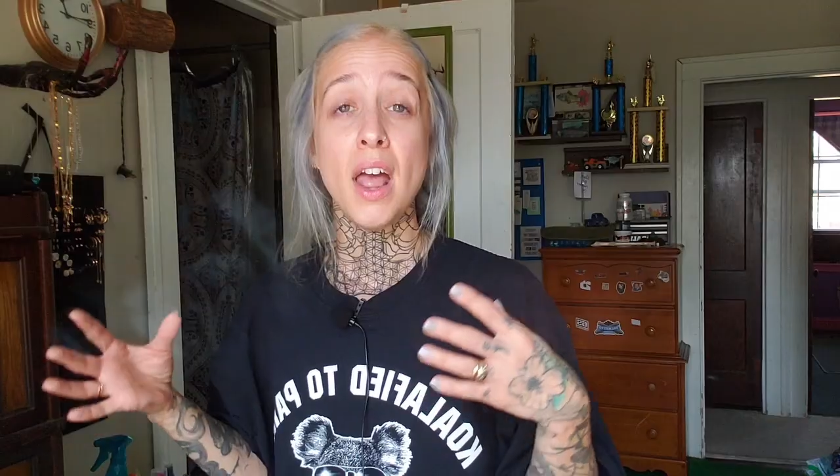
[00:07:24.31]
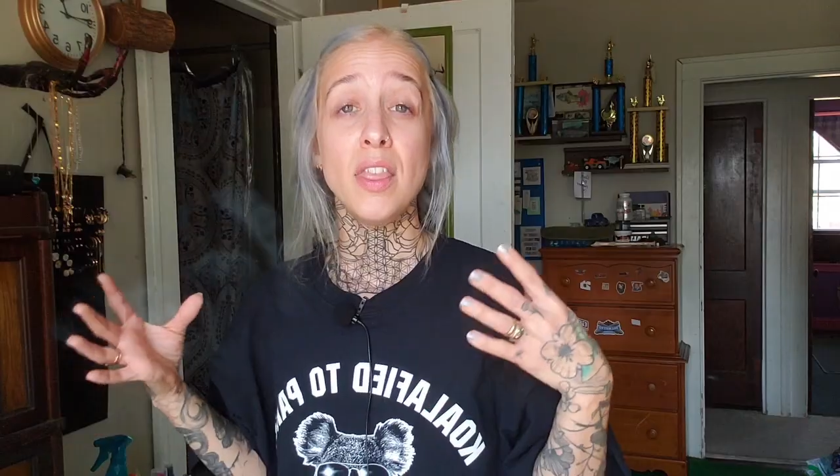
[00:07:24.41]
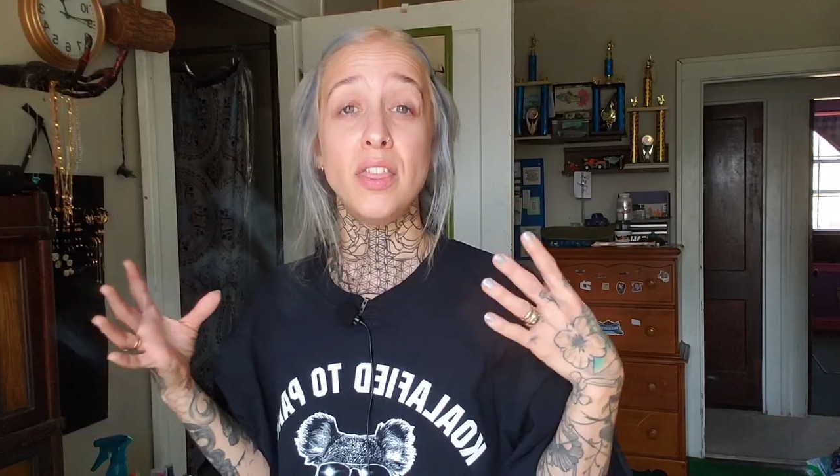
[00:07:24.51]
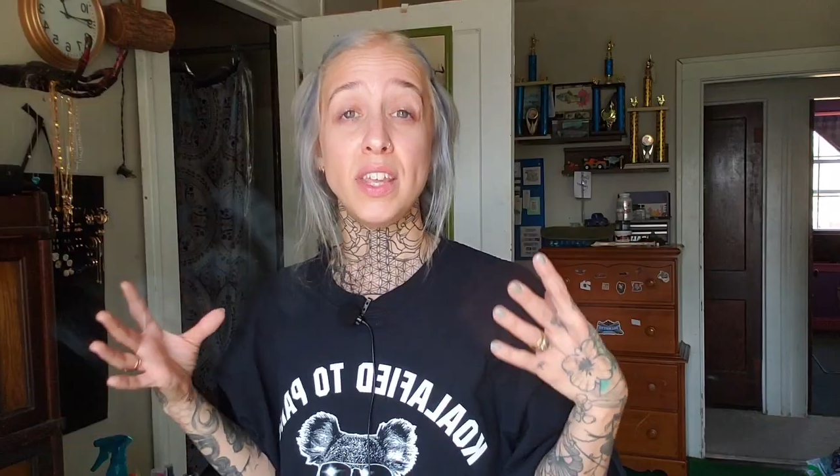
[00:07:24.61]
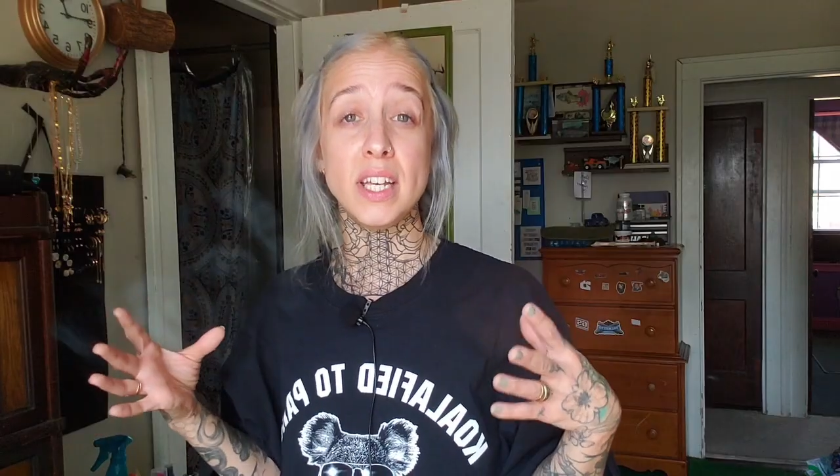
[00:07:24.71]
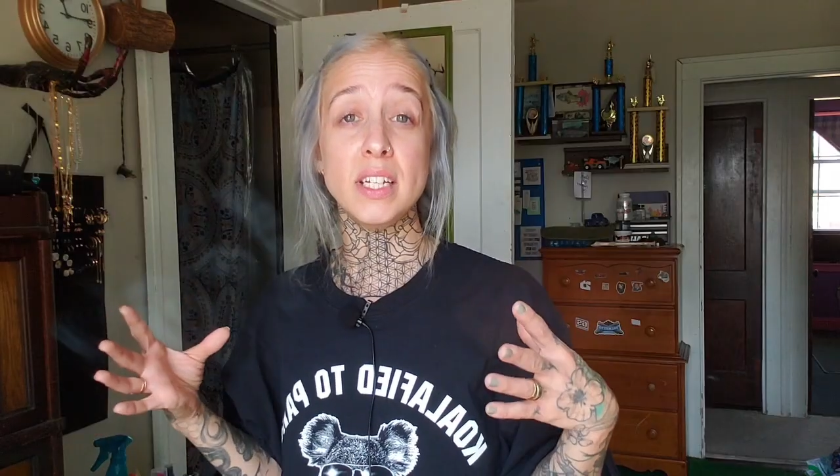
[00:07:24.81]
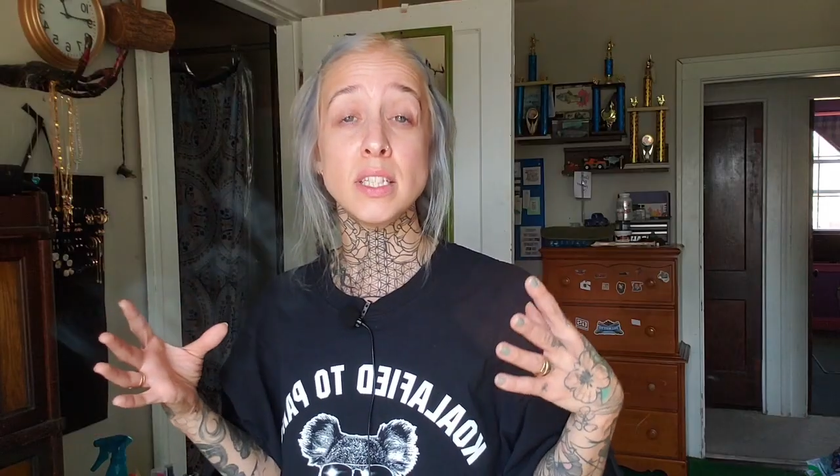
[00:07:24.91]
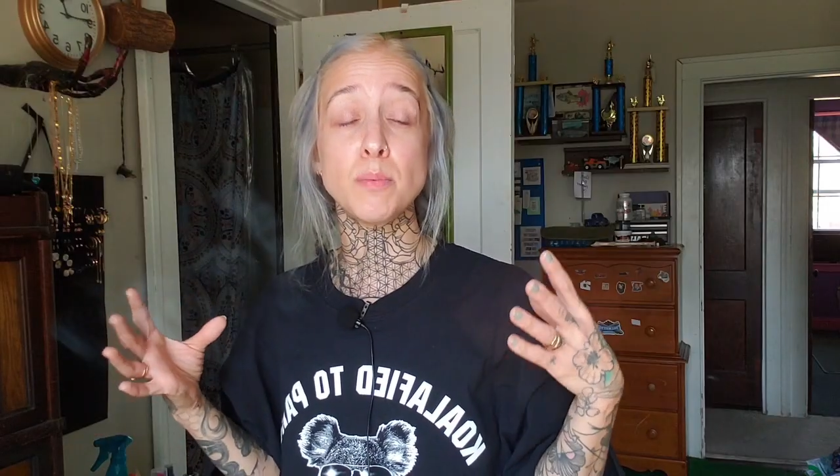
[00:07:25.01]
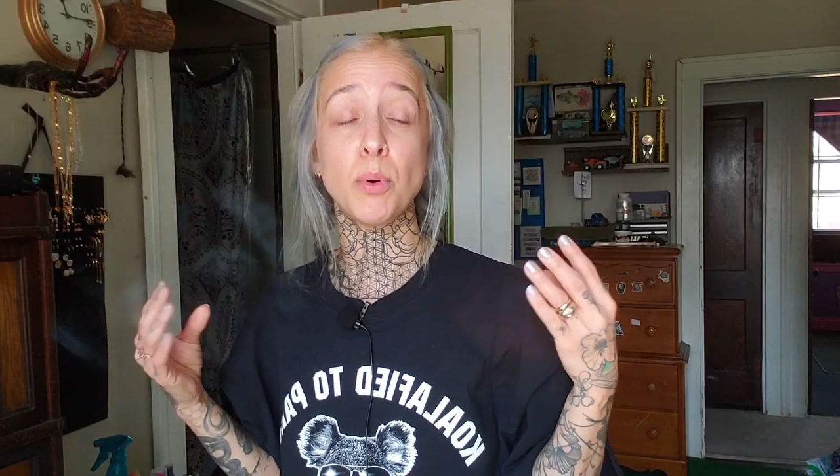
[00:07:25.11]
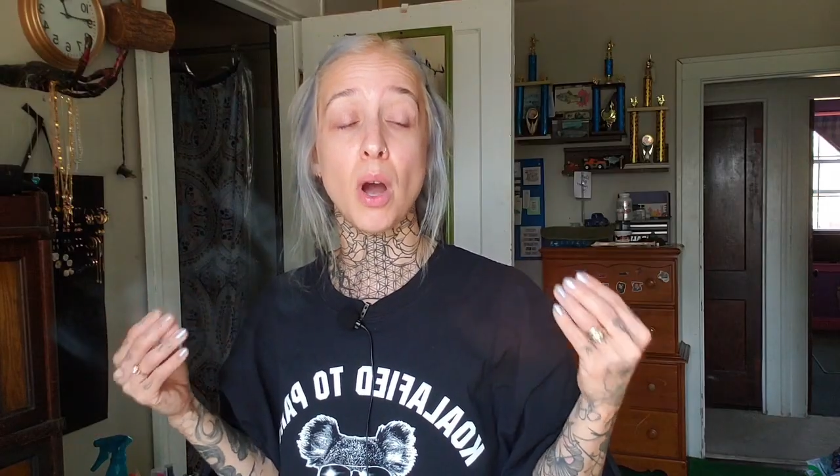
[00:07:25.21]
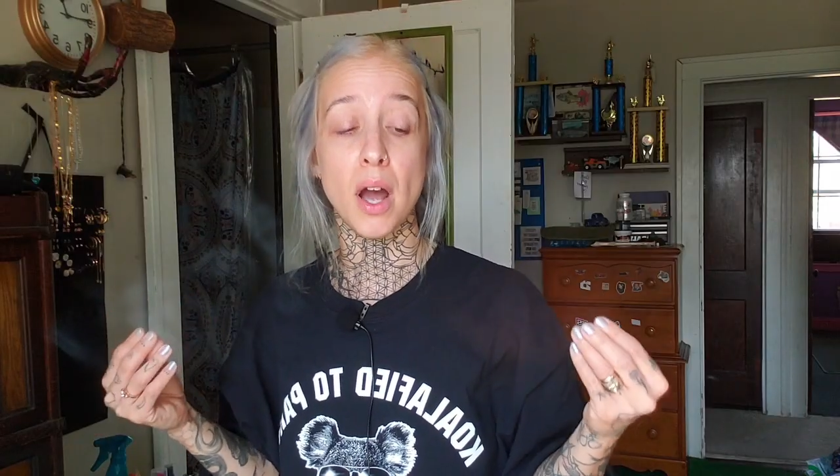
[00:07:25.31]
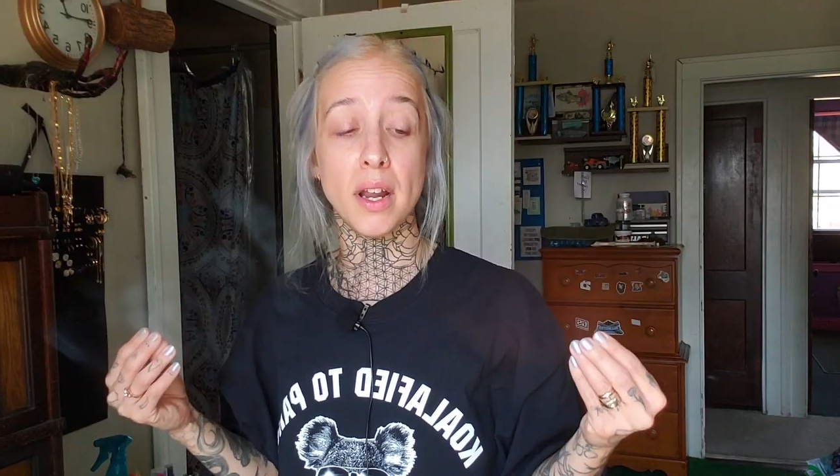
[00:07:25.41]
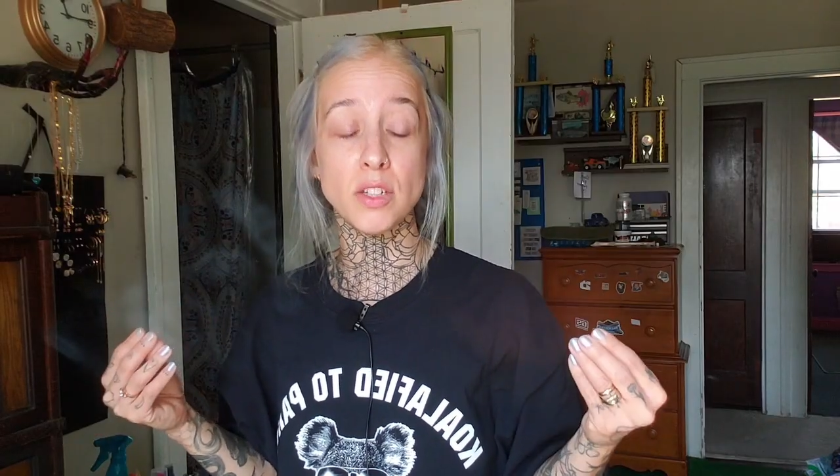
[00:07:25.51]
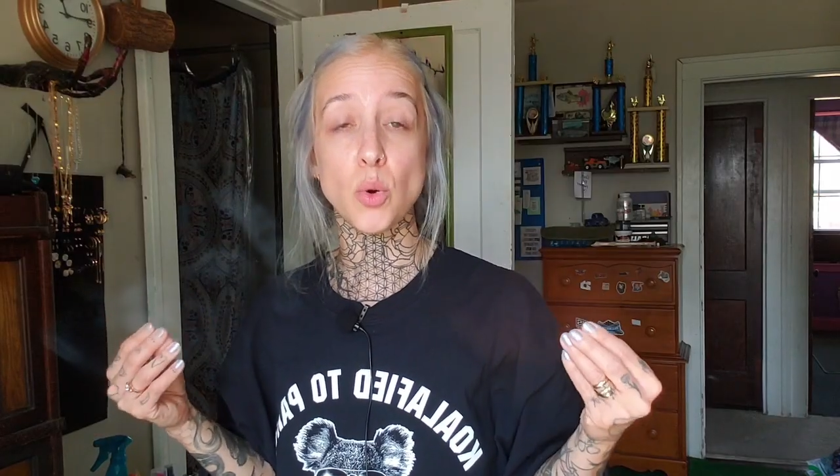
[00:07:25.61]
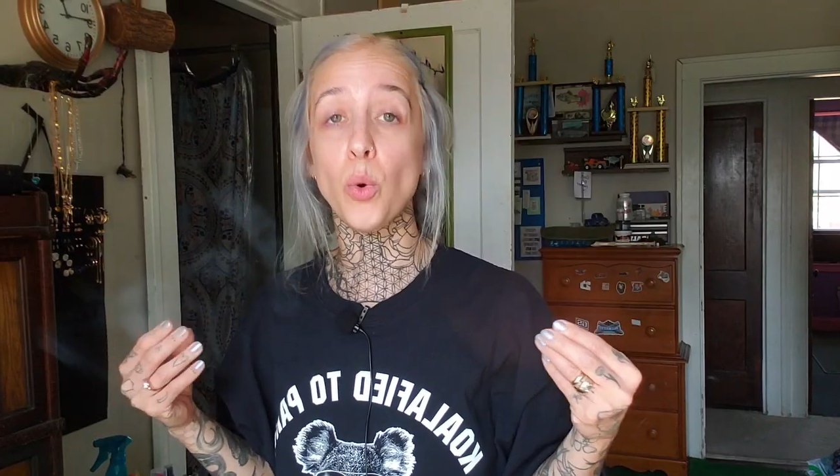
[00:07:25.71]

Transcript: these products,